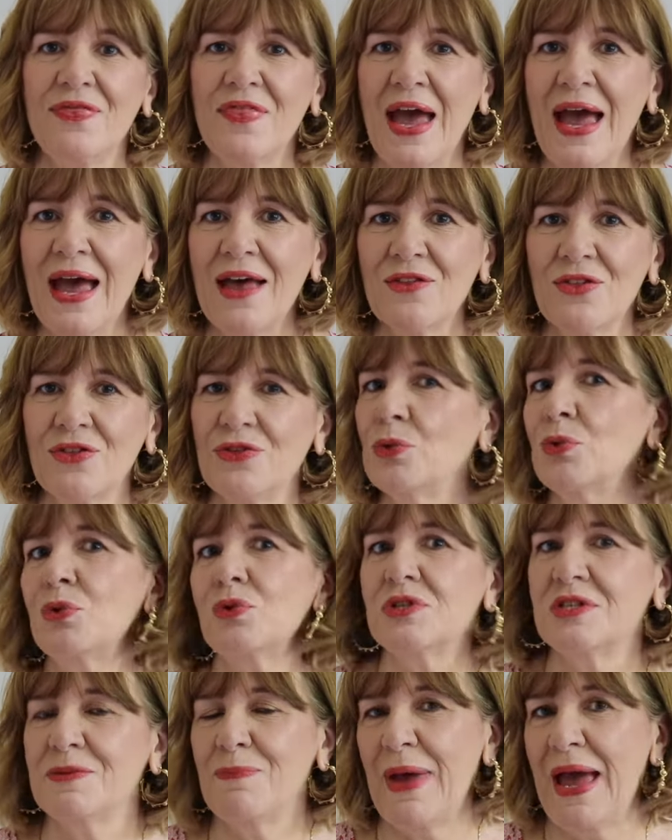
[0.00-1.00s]
that
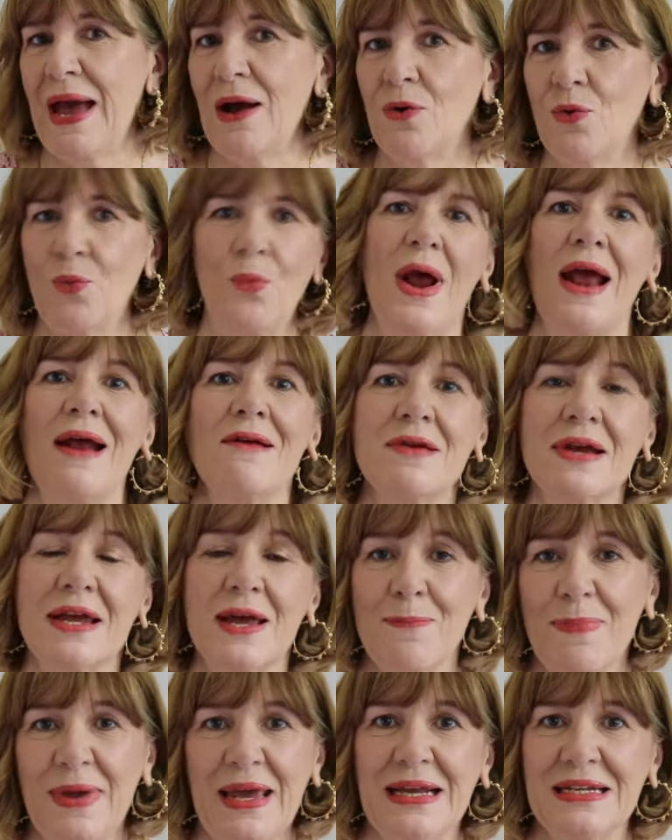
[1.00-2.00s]
thought about wearing
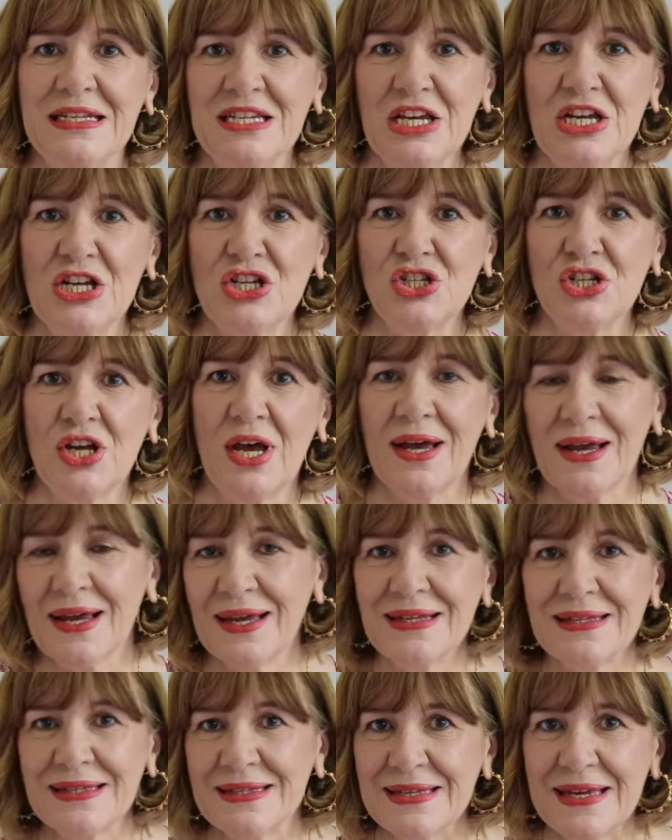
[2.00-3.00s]
a big t-shirt
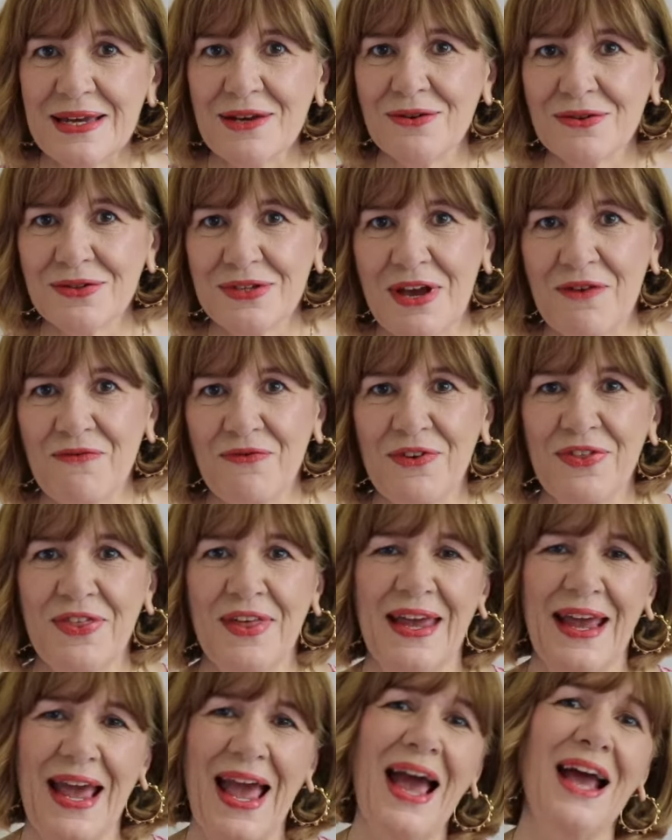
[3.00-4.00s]
conceals
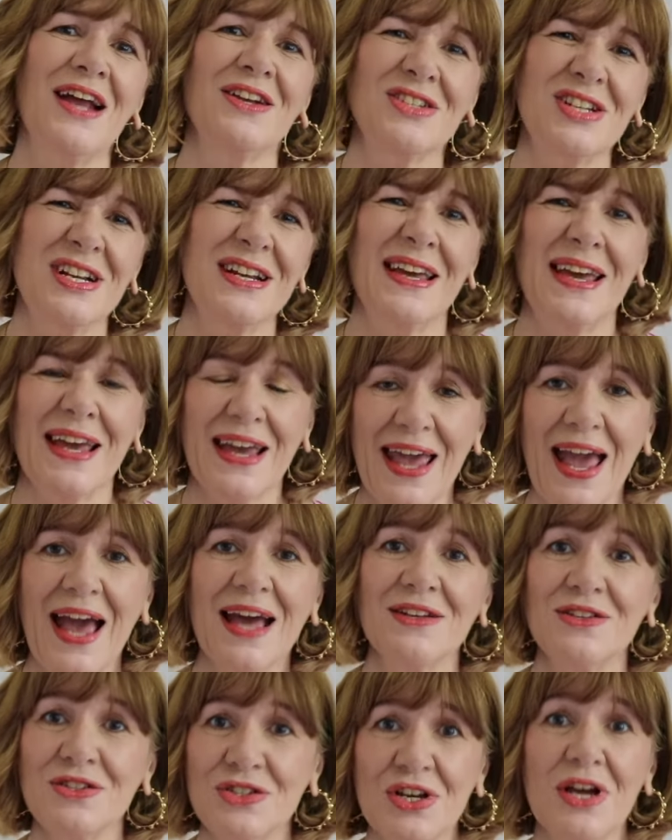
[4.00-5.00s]
everything. Actually, it
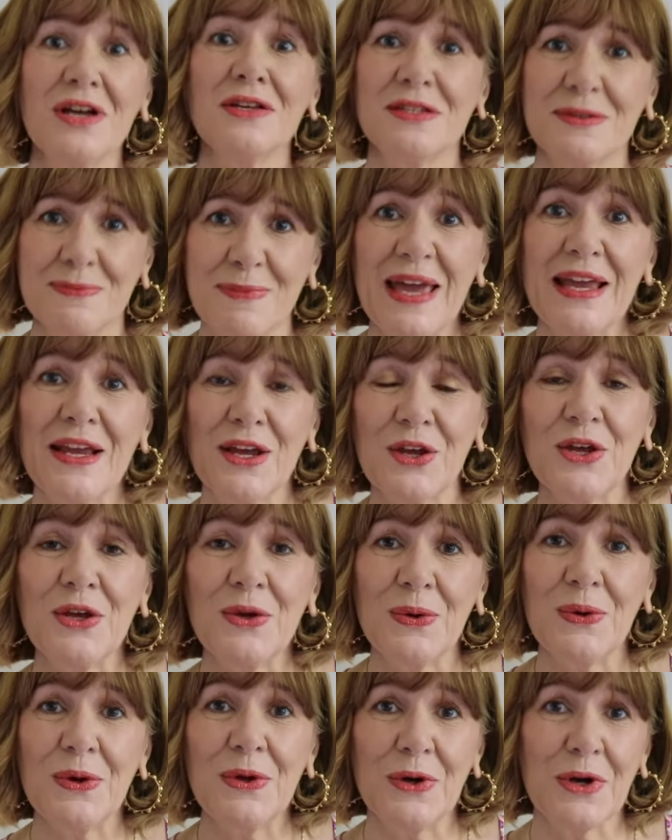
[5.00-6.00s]
can just make
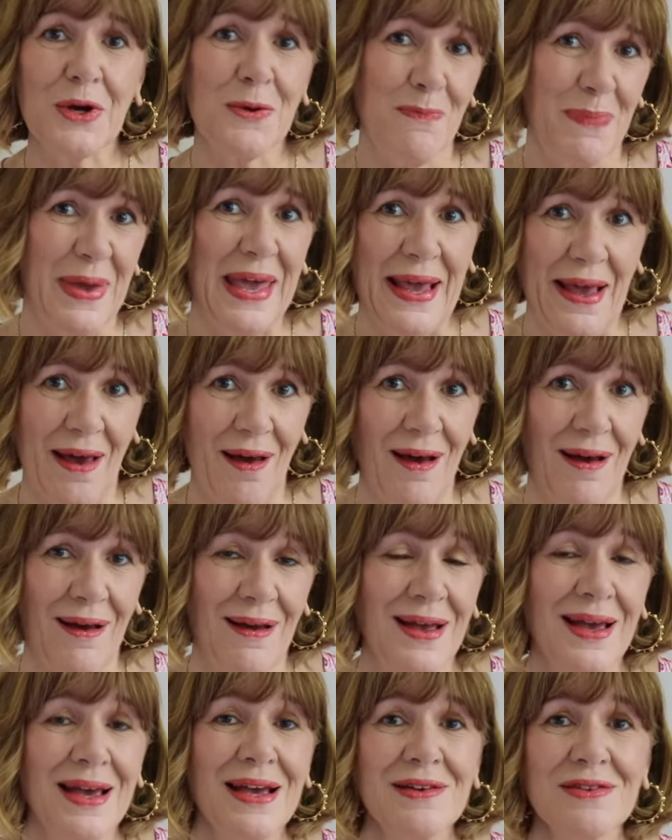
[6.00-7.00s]
you look bigger.
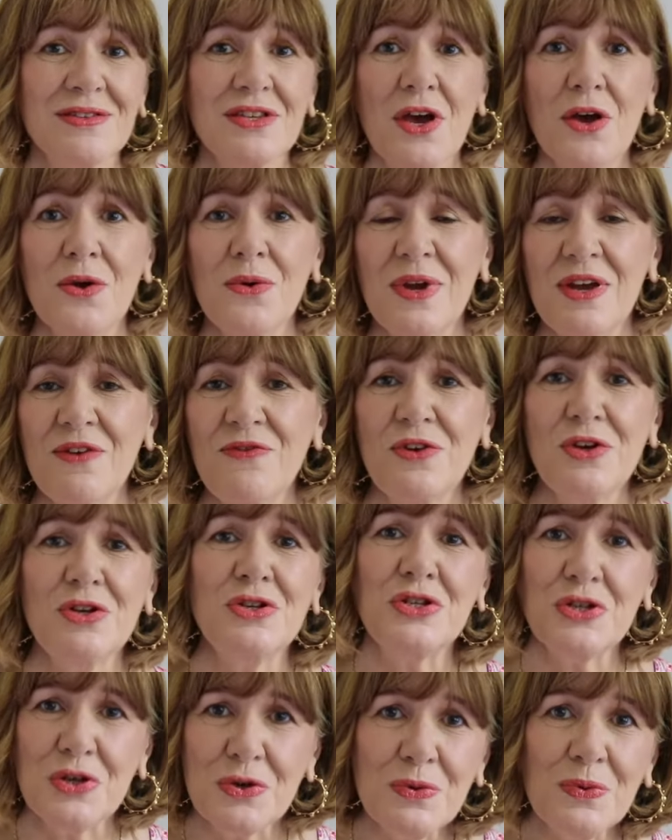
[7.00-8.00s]
So if
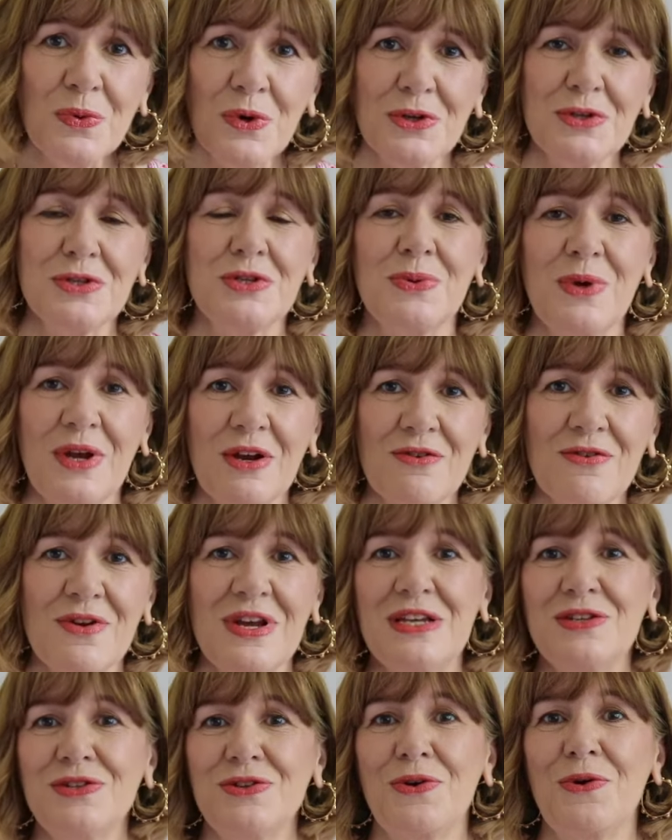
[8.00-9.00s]
you do want to
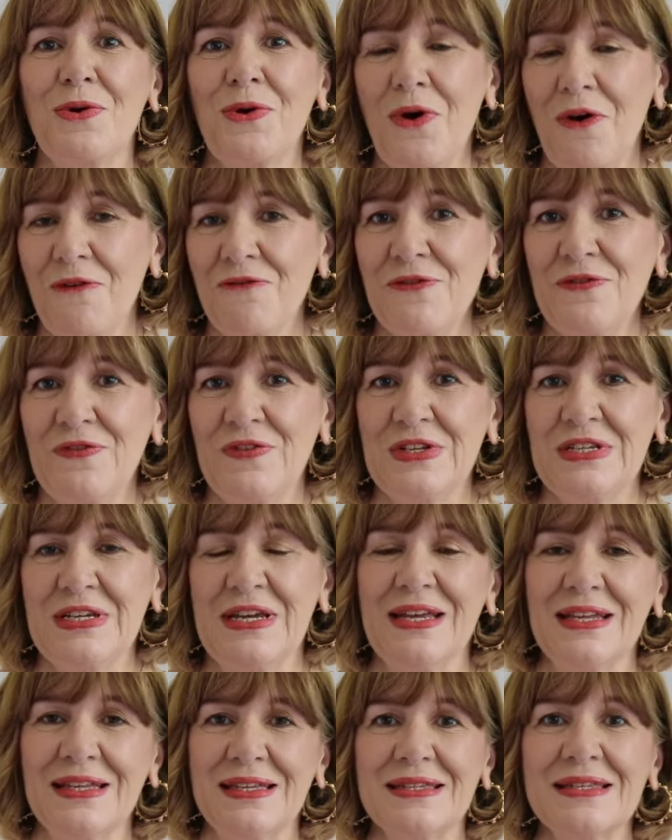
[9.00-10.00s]
increase your
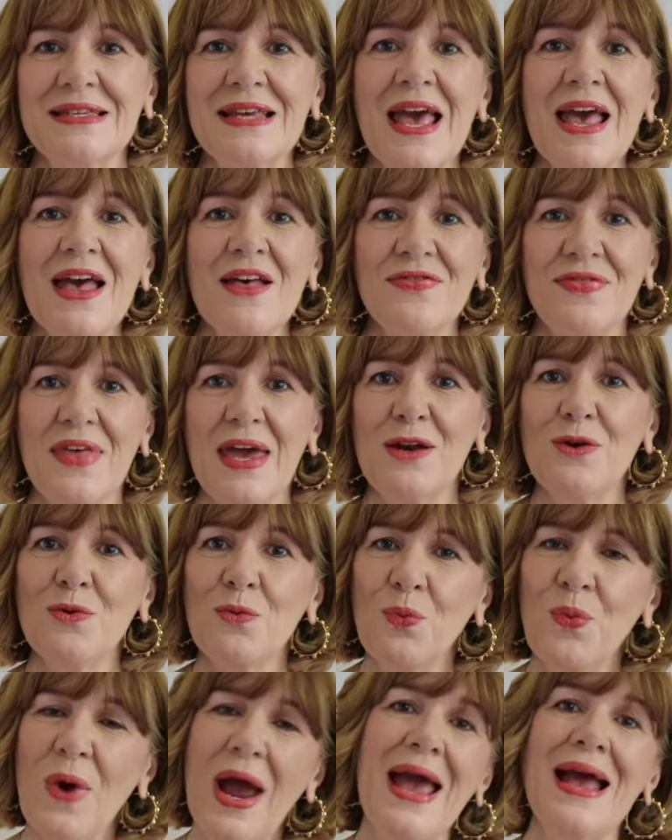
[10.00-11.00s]
confidence,
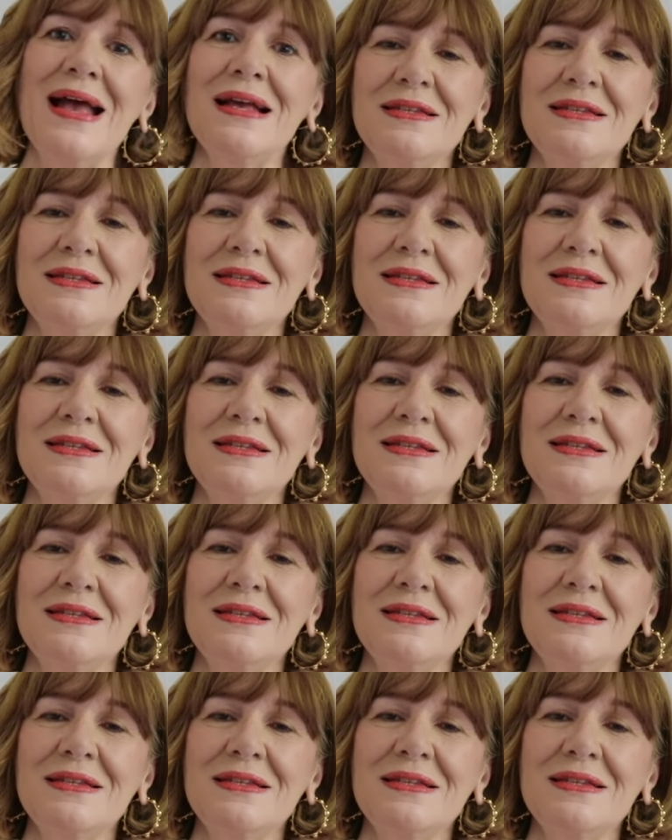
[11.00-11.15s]
then wear